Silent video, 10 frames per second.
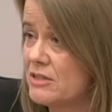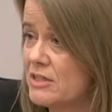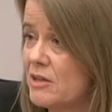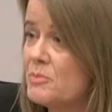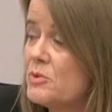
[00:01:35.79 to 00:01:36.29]

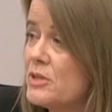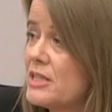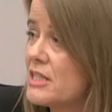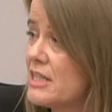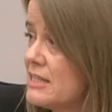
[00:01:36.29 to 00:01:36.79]
Our board
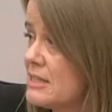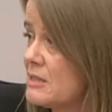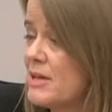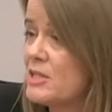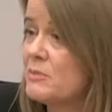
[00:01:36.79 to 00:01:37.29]
is
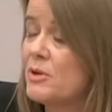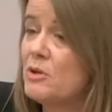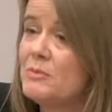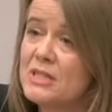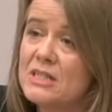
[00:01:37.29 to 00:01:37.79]
made up
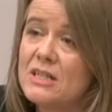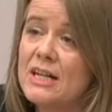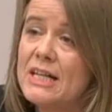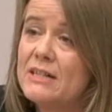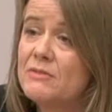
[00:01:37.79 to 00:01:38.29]
almost
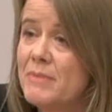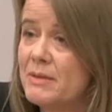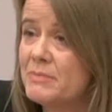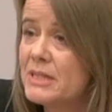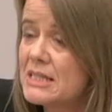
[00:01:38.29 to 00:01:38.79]
entirely of our
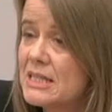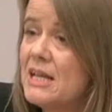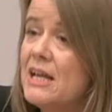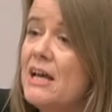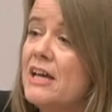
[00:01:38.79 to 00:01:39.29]
members,
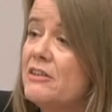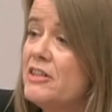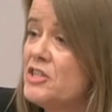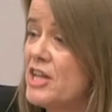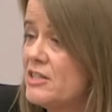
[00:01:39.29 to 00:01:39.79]
and our
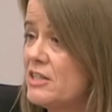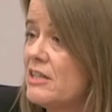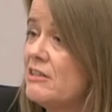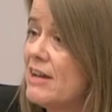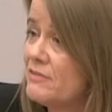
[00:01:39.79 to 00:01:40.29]
agenda and
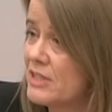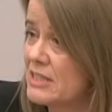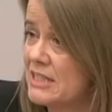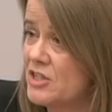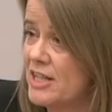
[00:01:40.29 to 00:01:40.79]
our
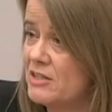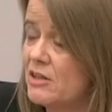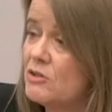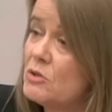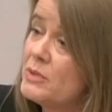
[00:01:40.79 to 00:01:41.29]
advocacy agenda
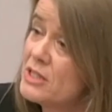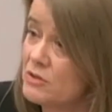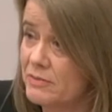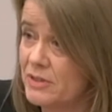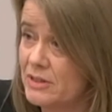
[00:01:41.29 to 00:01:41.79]
are always
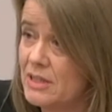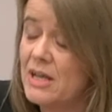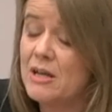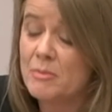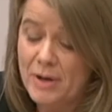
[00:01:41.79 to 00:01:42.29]
driven
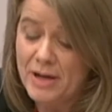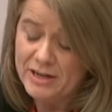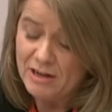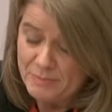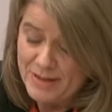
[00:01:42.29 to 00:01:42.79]
by
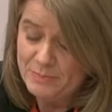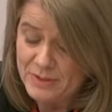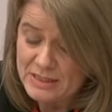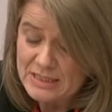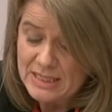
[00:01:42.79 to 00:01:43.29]
our
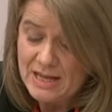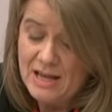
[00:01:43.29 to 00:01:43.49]
members.